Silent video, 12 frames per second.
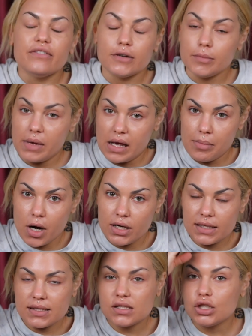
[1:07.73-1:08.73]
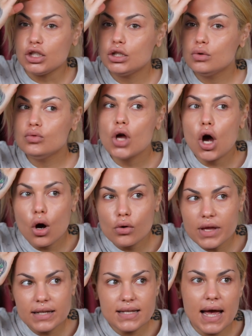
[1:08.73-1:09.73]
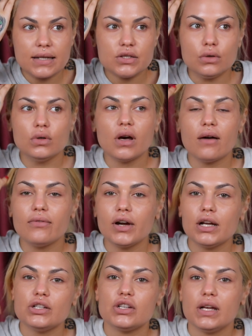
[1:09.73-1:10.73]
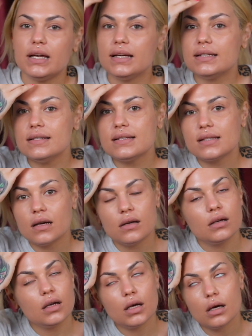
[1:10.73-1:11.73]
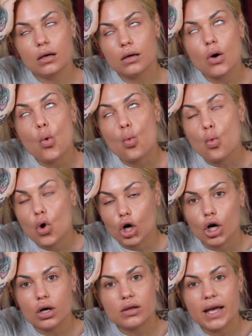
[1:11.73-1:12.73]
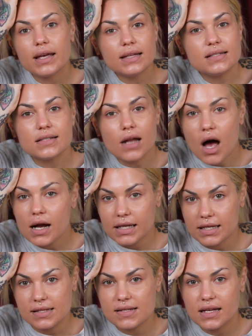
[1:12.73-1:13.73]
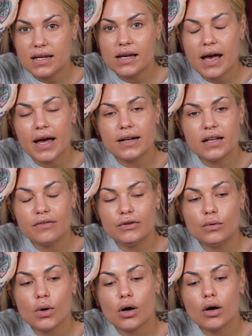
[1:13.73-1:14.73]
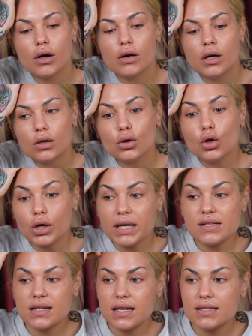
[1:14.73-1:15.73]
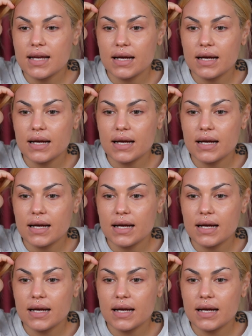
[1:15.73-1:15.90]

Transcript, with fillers: If you're a makeup artist, you know that tattoo coverage is work. Like it's not easy. And if you are looking to get